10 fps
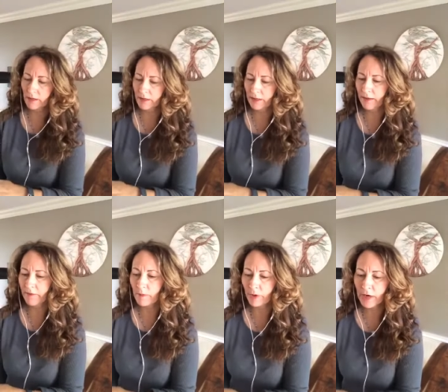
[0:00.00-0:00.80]
uh,
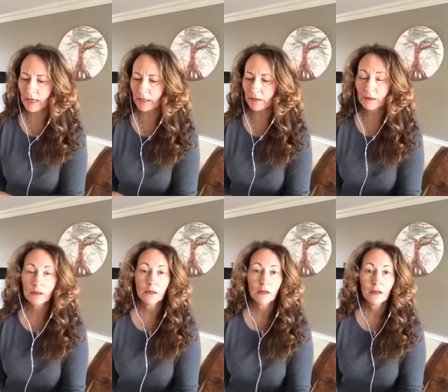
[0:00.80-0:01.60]
in the brain
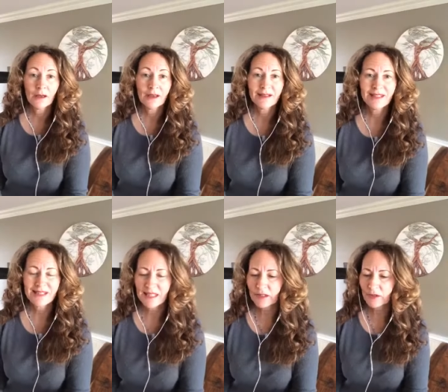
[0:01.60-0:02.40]

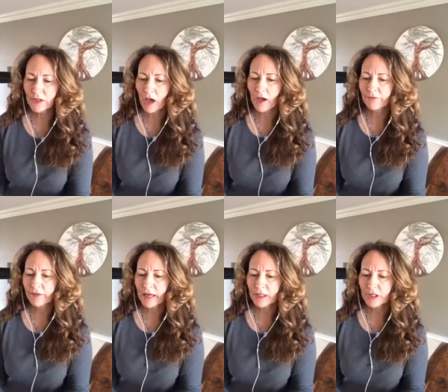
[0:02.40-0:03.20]
that signals a
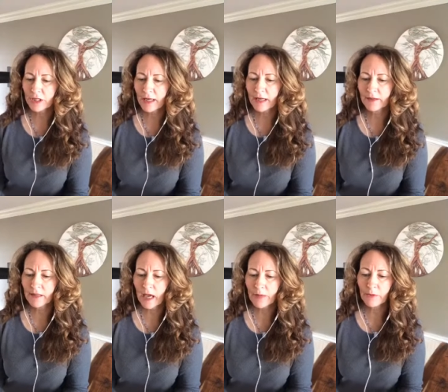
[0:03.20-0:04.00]
hot flash.
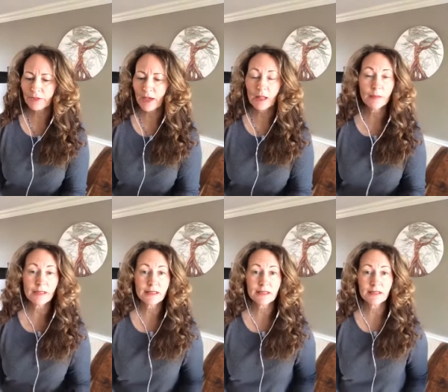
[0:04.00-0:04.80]
And the
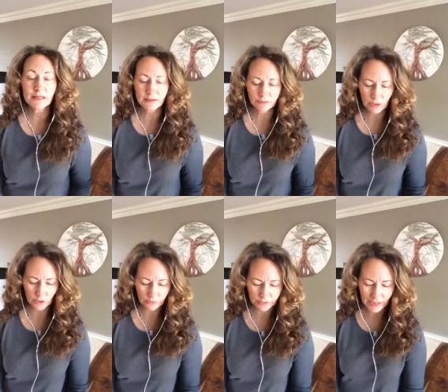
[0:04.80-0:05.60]
hypothalamus is
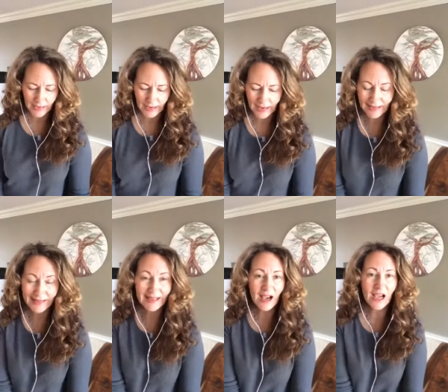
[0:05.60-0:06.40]
involved.
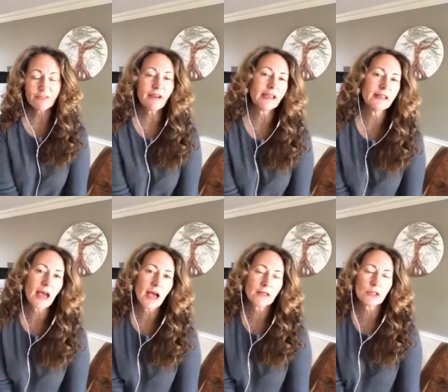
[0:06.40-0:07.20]
And I find
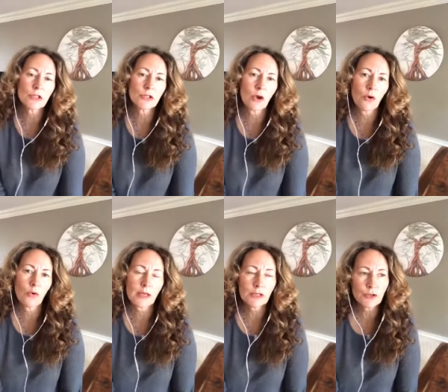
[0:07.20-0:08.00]
that
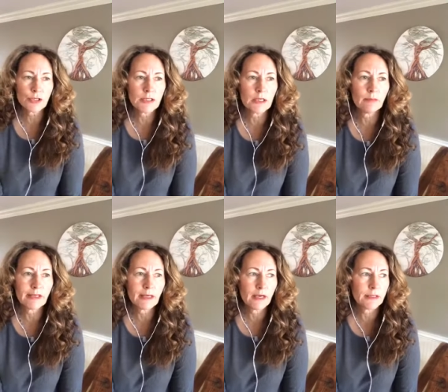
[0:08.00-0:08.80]
so interesting
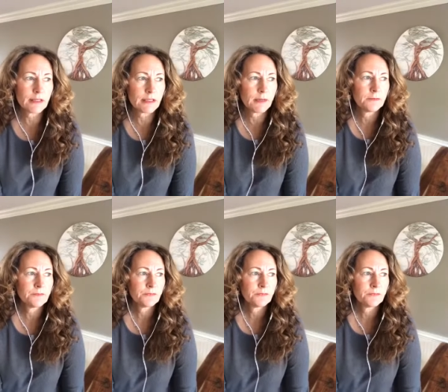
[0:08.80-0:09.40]
because